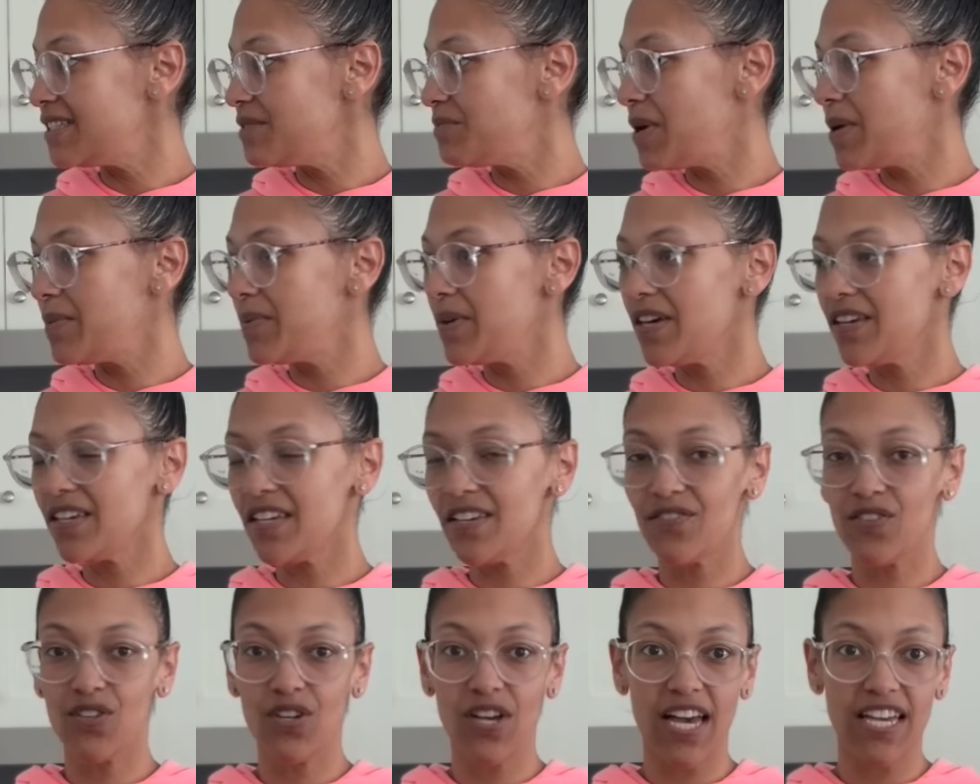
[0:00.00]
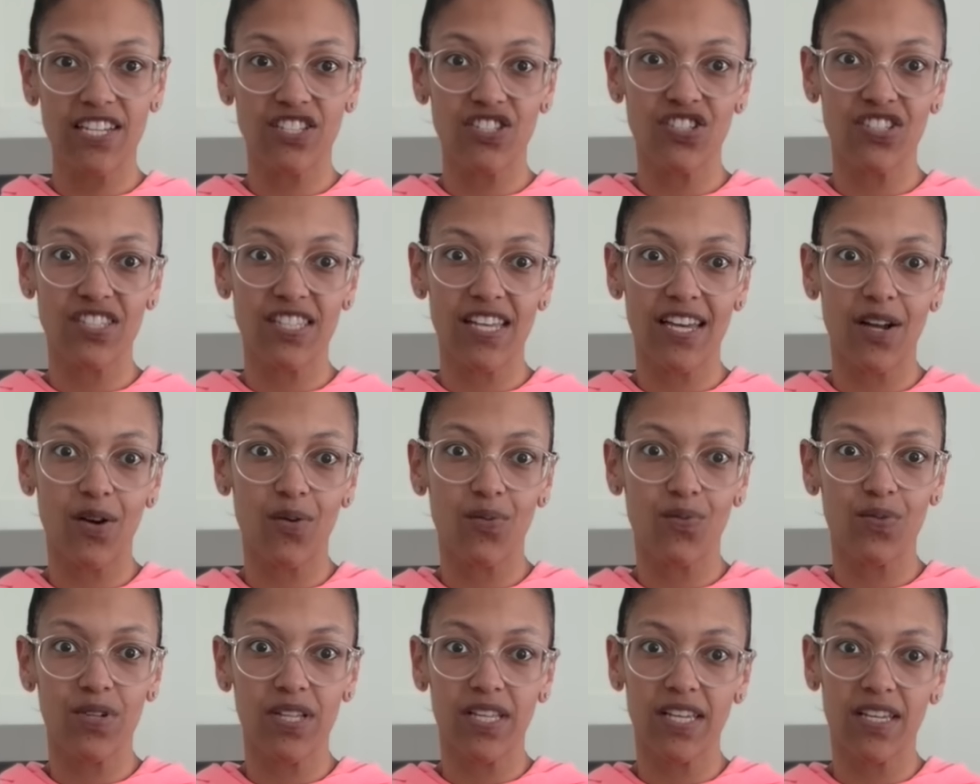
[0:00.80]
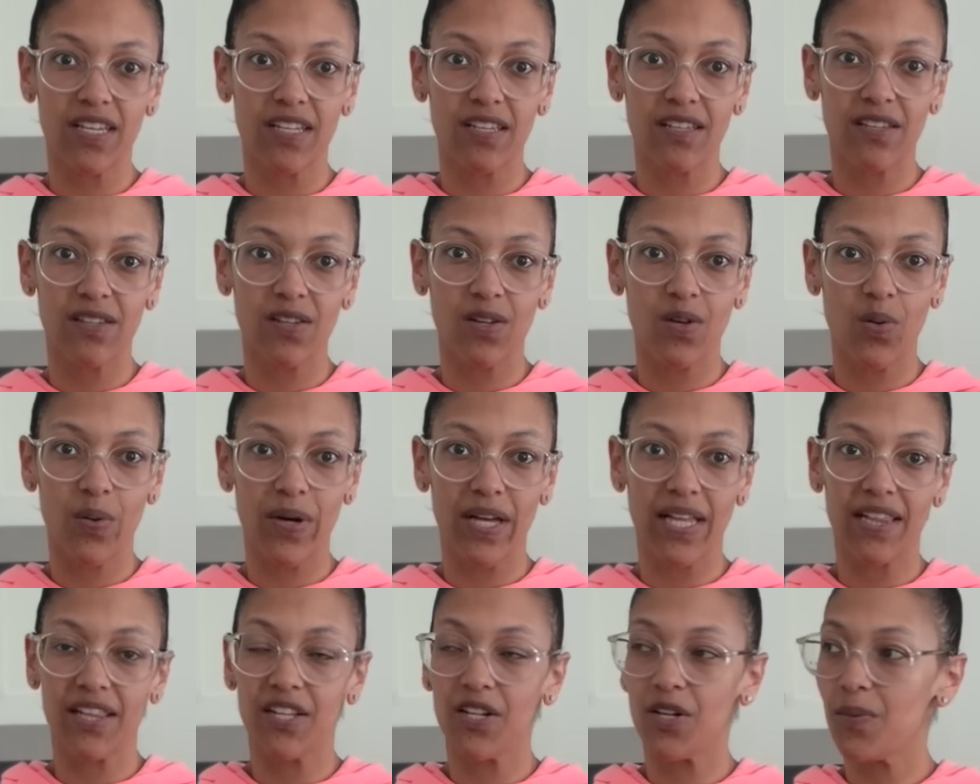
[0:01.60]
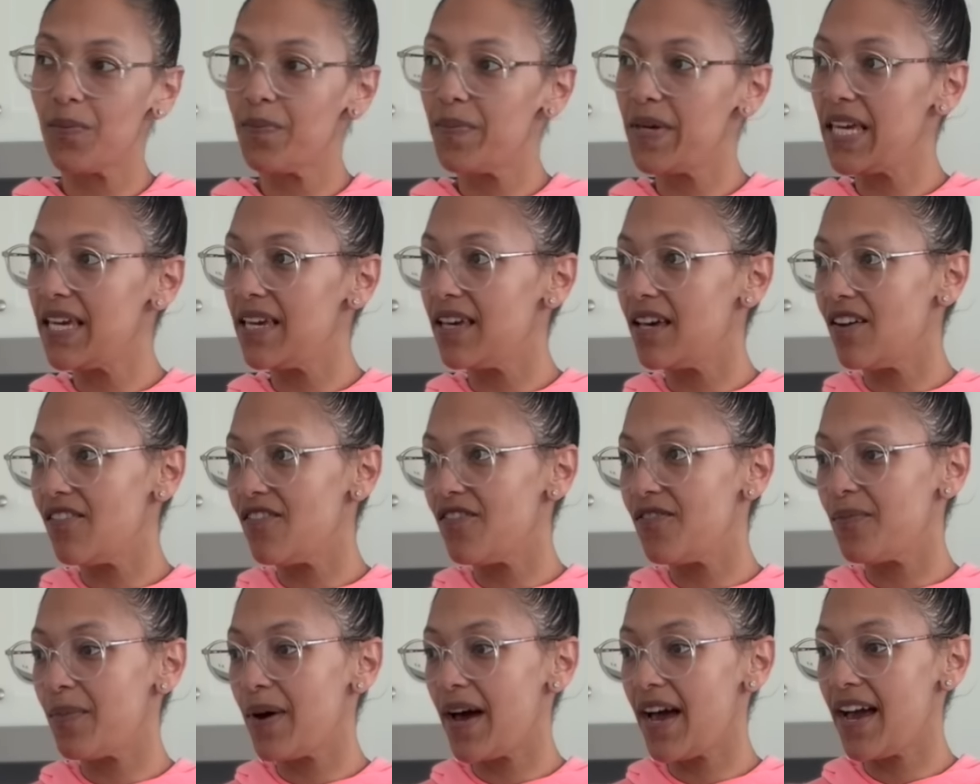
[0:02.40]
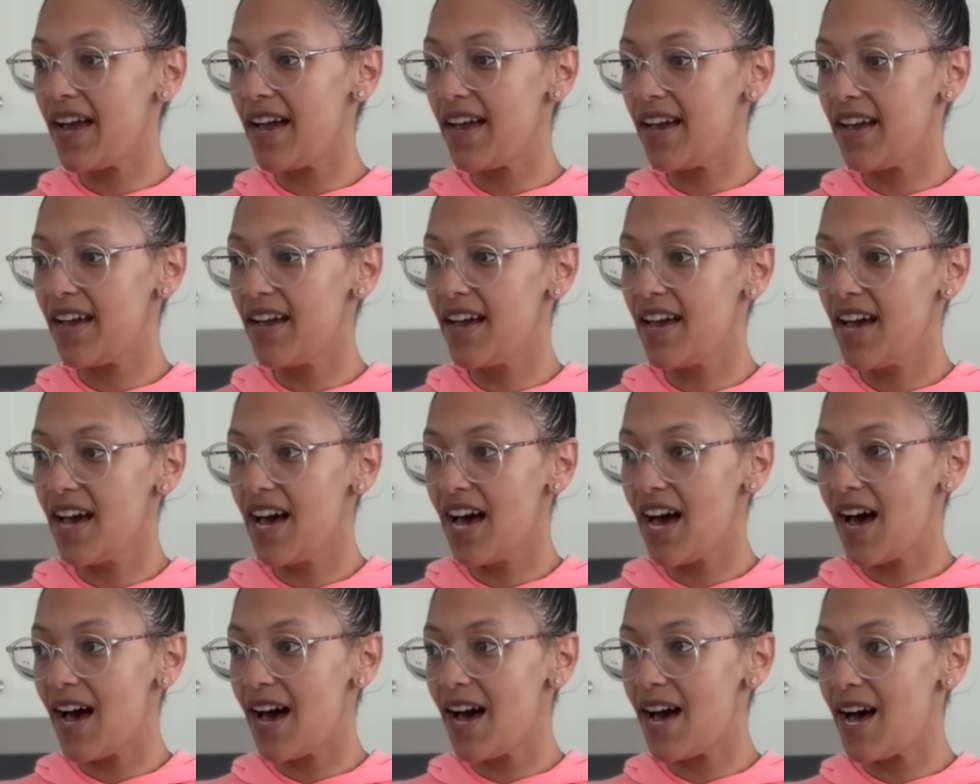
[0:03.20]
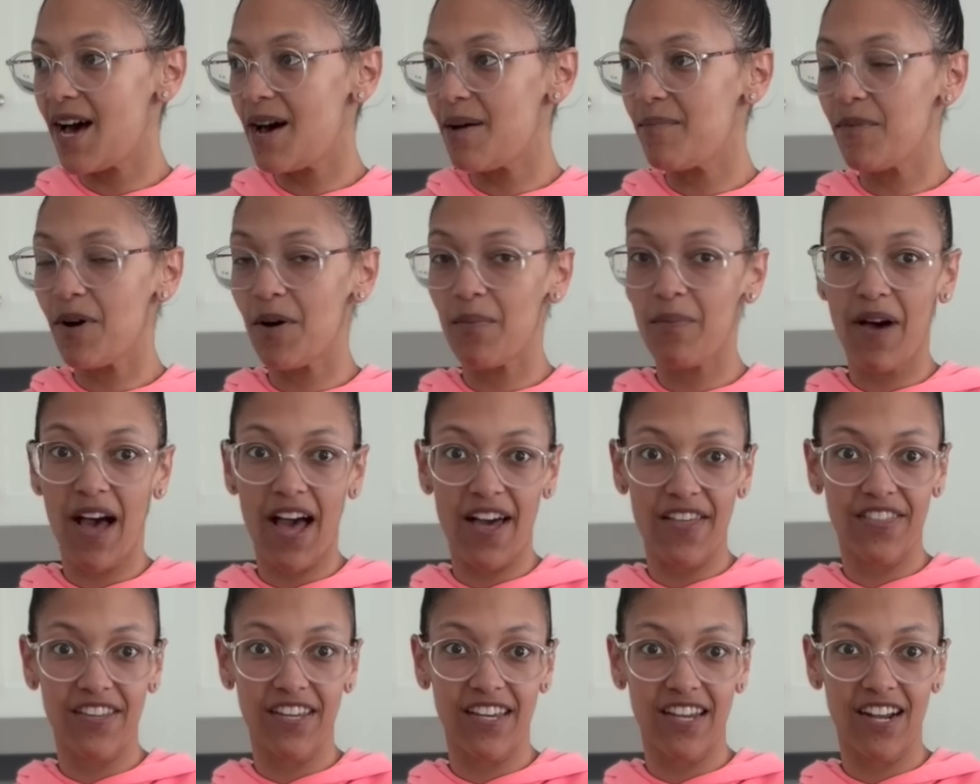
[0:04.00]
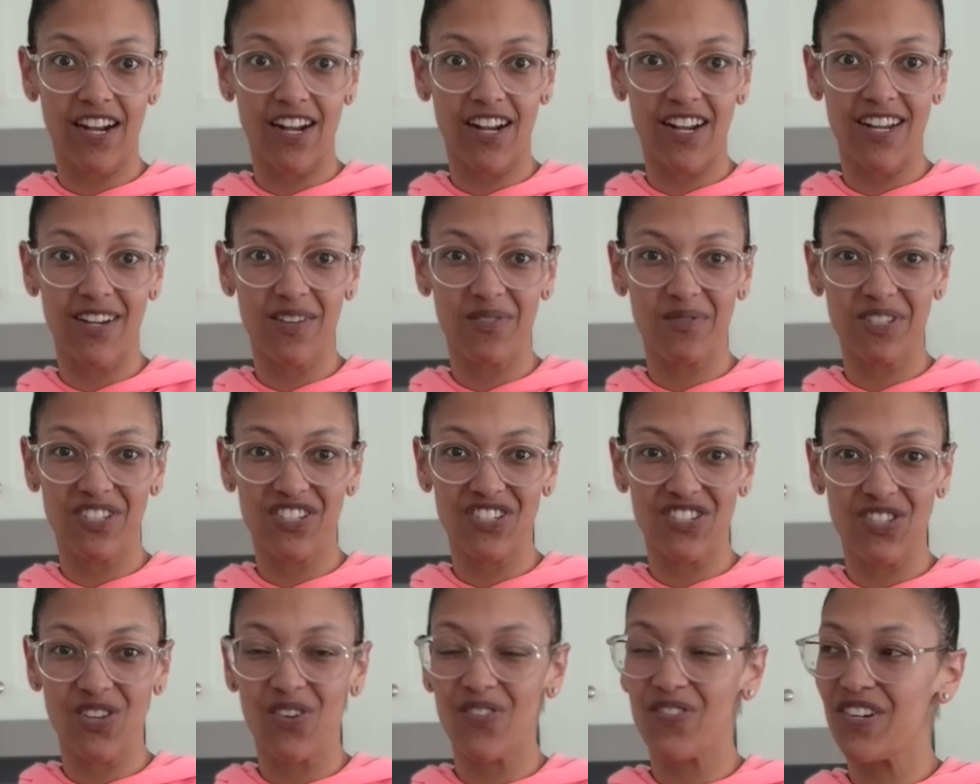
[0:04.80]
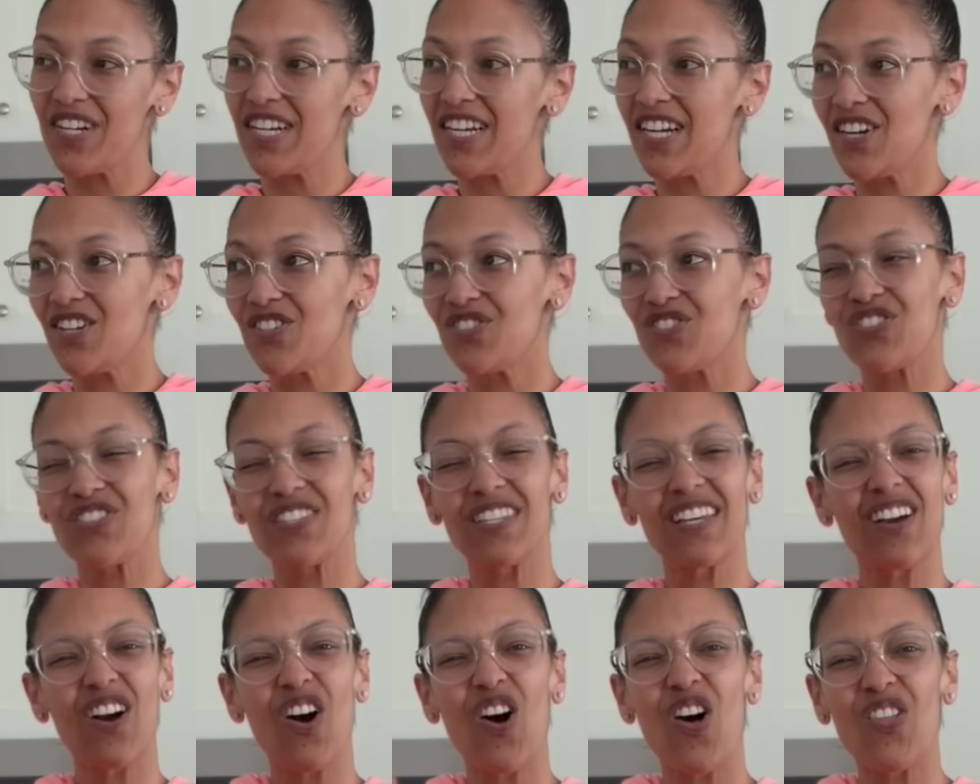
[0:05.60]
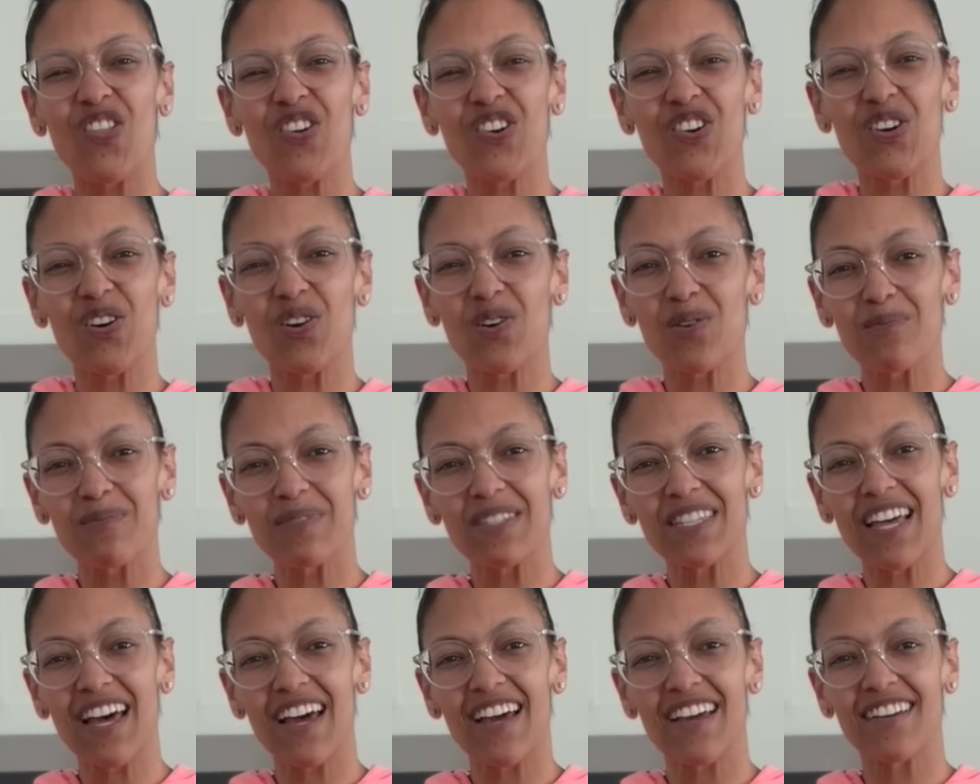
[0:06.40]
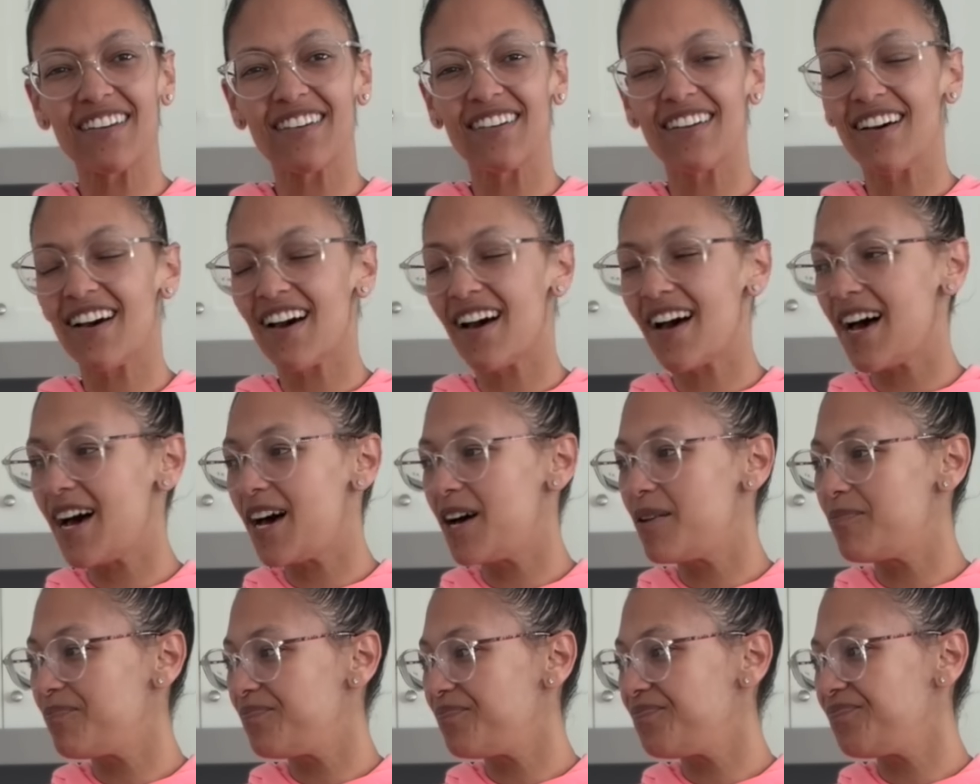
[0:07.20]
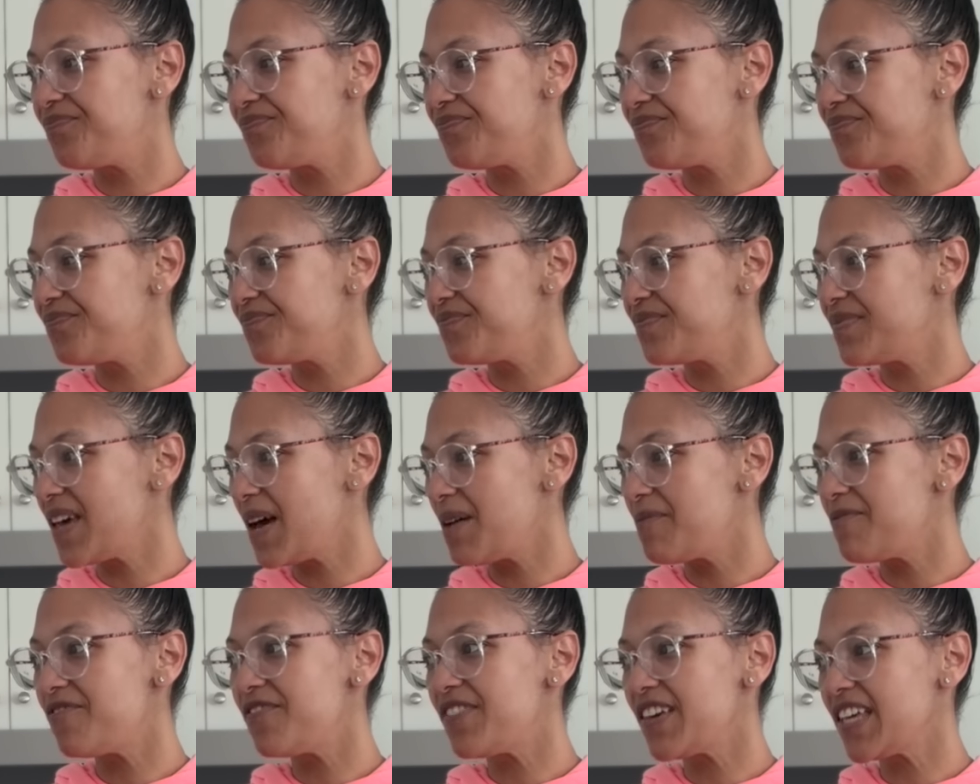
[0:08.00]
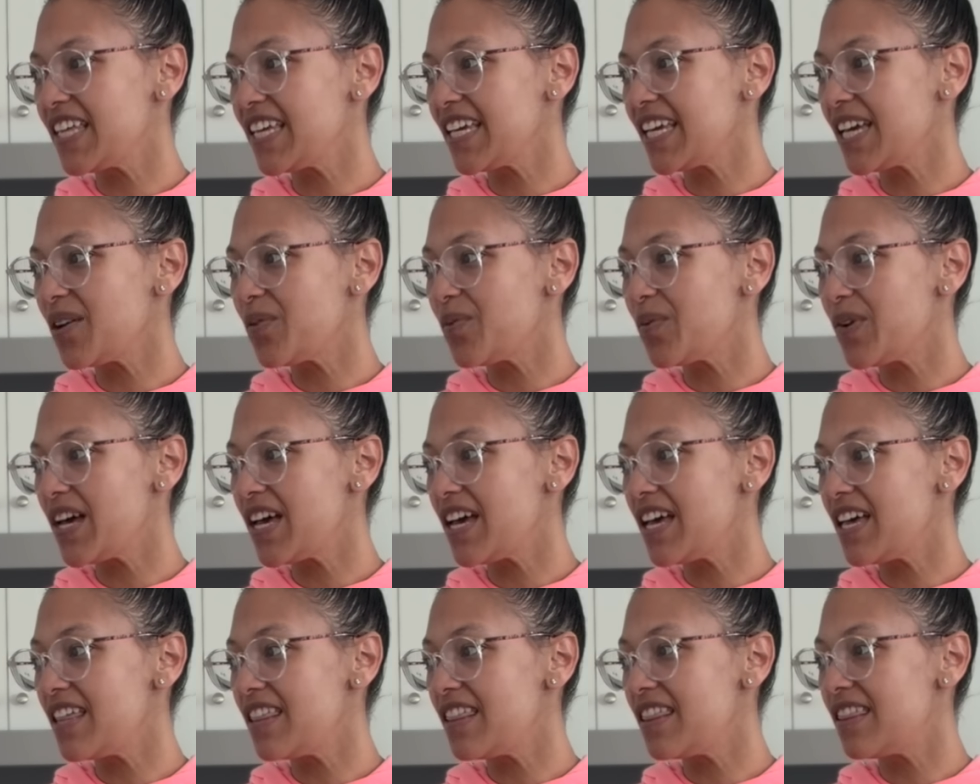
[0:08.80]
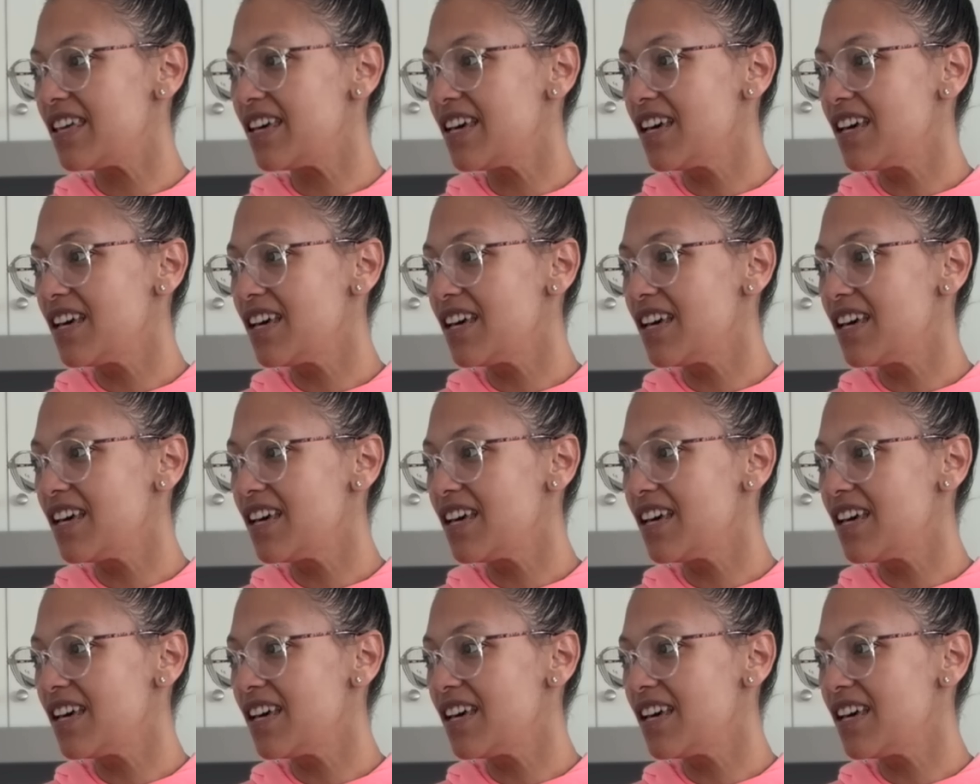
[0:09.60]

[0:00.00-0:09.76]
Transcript: Maybe I'll give you guys just like a really quick little peek of my apothecary, which is over here, and just like all the herbs that I'm filling it with.